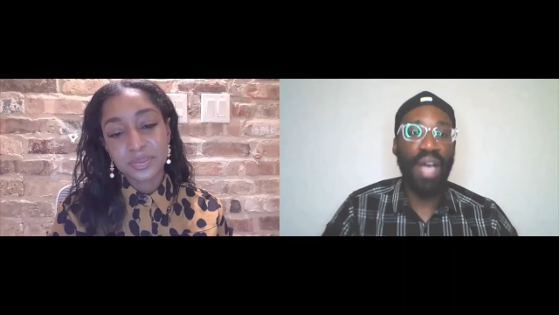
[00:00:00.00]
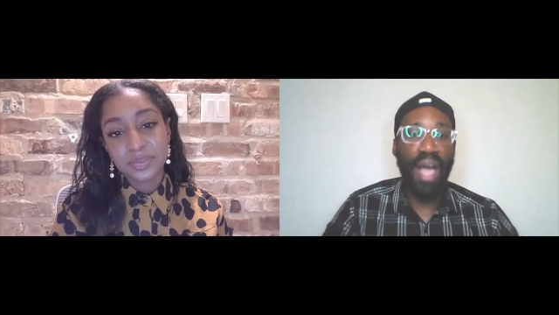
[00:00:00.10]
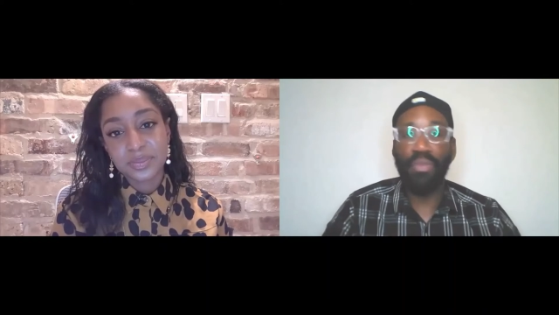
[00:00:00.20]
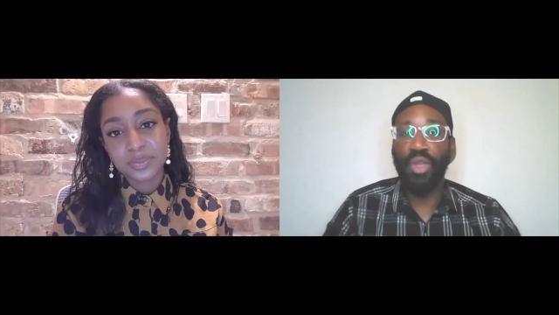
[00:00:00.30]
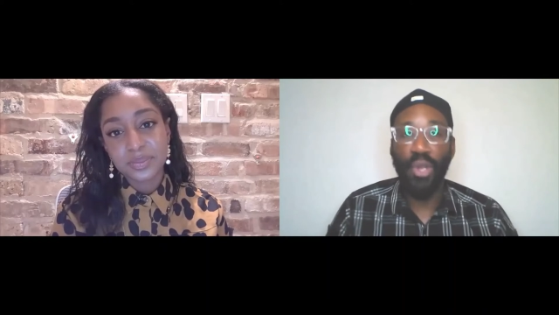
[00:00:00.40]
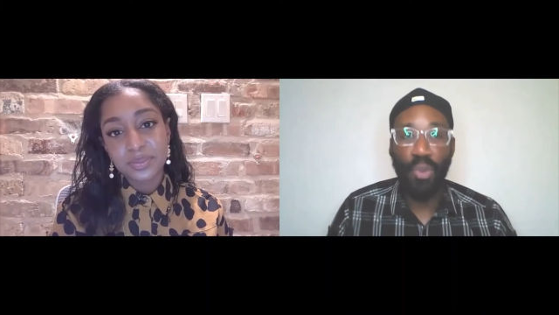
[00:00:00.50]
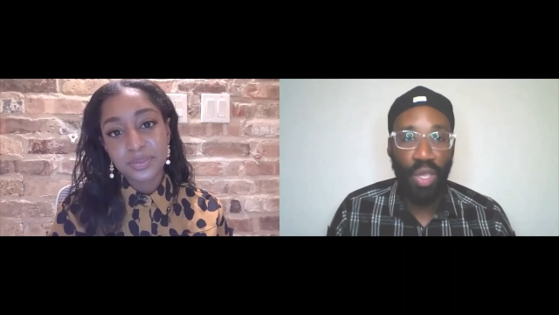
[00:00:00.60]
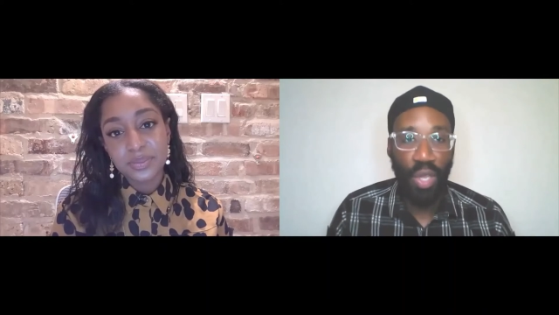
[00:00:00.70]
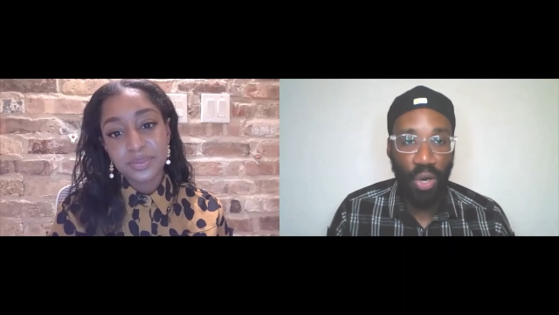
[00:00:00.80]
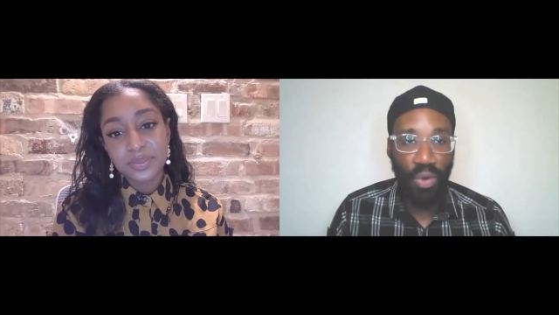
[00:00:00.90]
Speaker 1: I'm the only one
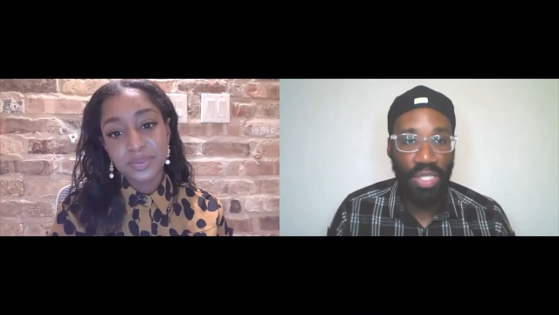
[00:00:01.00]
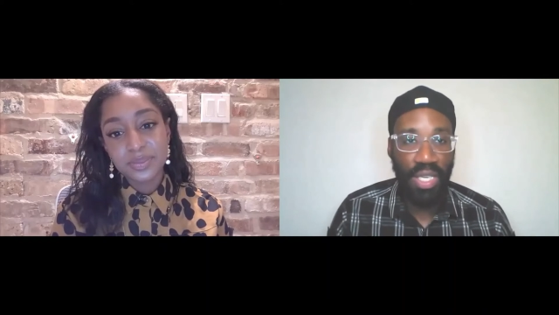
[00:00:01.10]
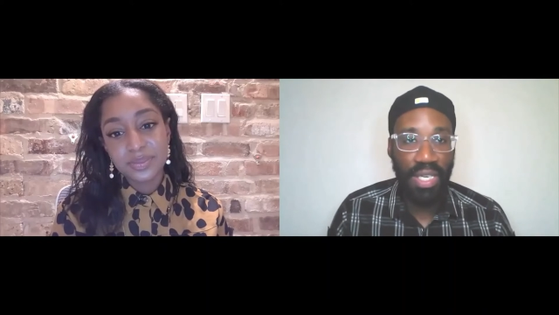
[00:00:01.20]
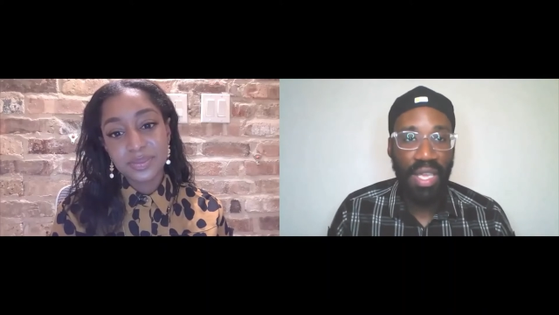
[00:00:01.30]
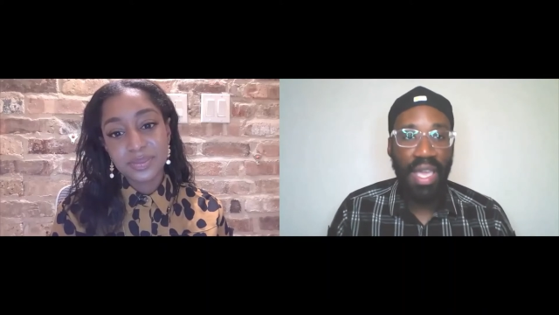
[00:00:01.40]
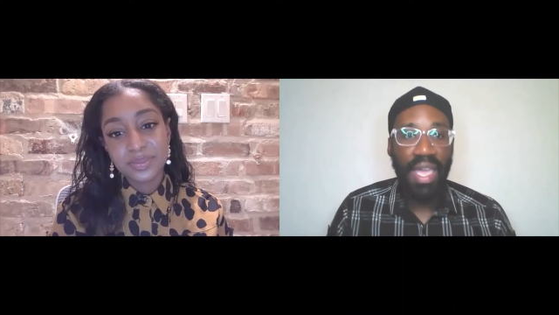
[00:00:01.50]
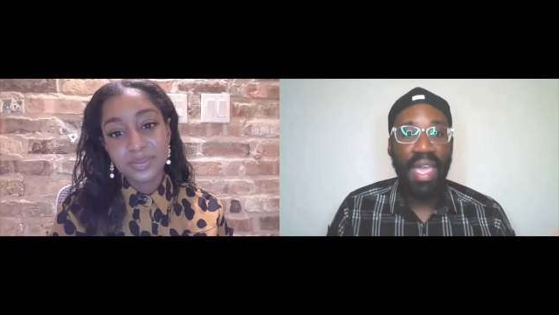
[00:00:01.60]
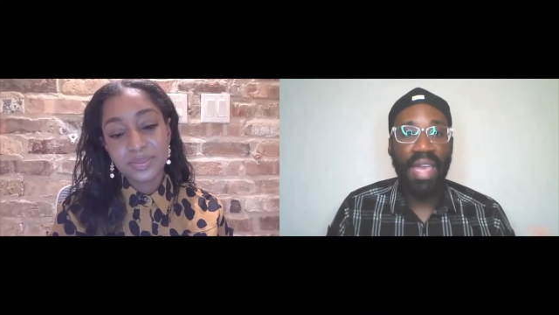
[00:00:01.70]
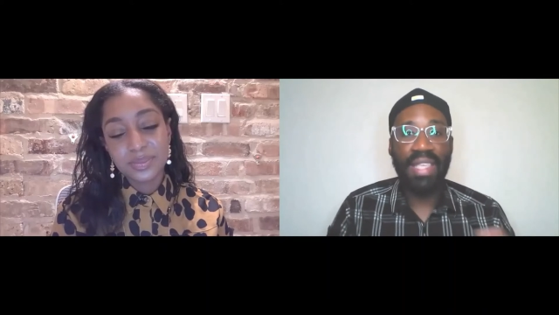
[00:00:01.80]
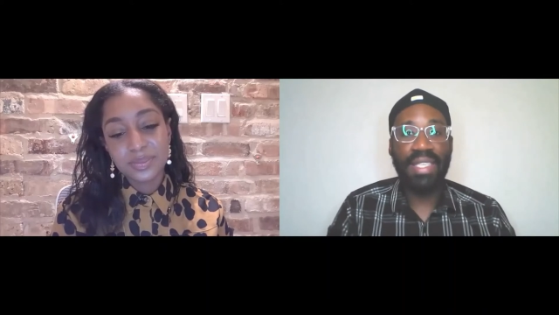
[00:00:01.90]
encouraging. And
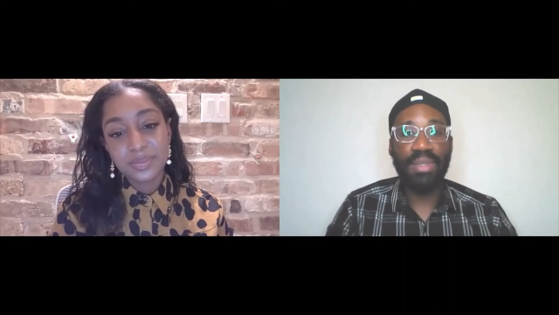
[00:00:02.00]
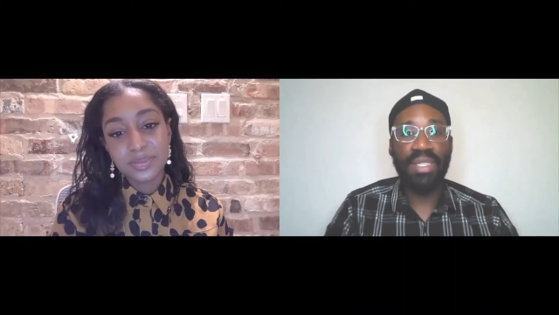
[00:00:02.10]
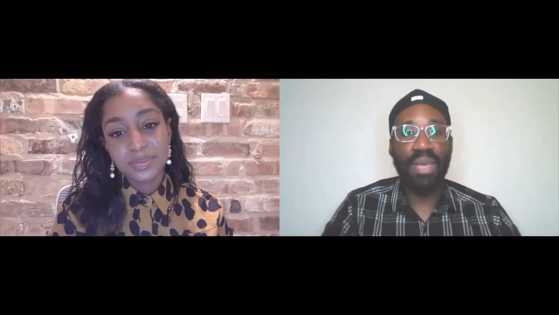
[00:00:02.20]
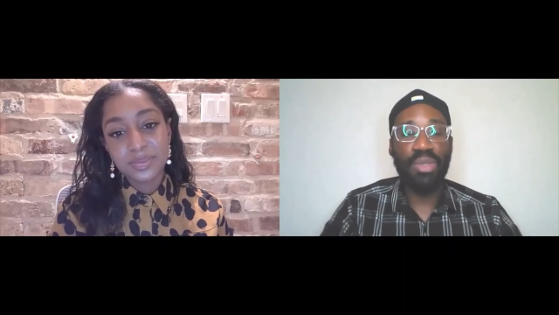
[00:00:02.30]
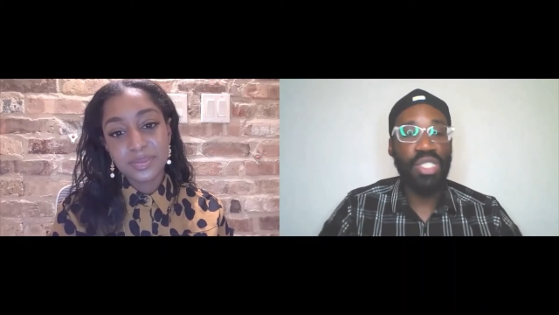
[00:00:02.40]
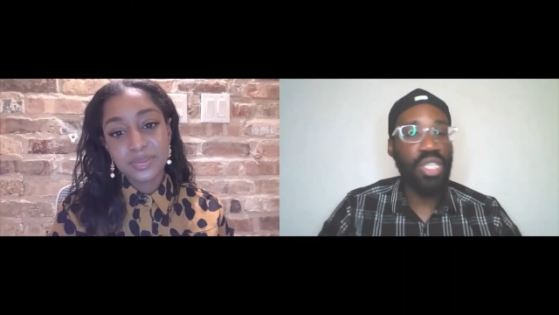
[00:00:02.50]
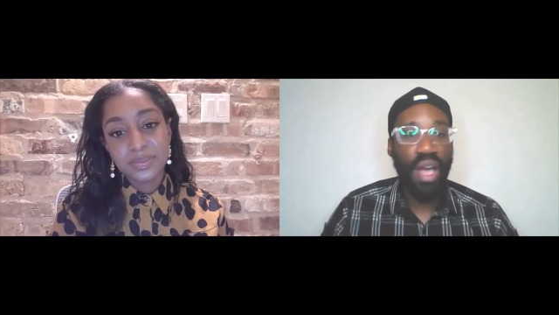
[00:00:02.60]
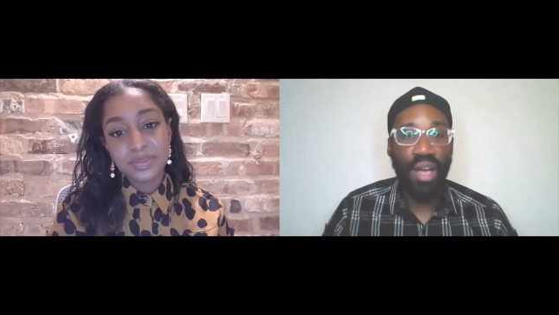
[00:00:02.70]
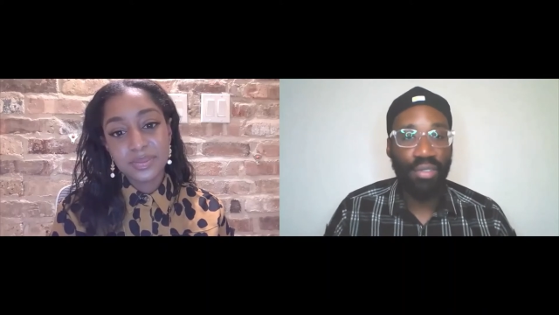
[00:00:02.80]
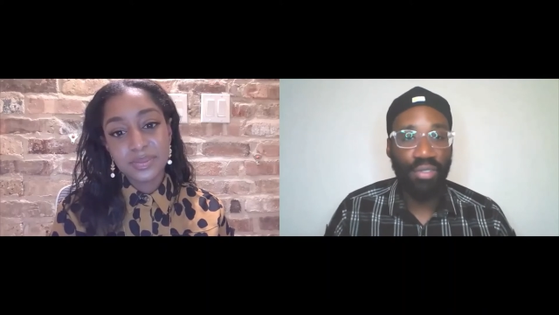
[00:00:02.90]
then sometimes I'll shut
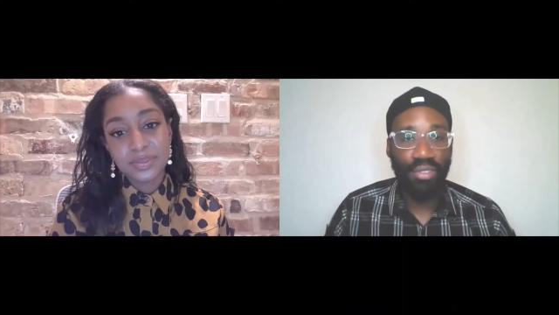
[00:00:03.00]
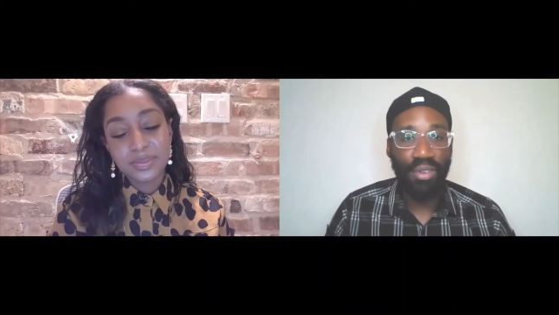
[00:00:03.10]
off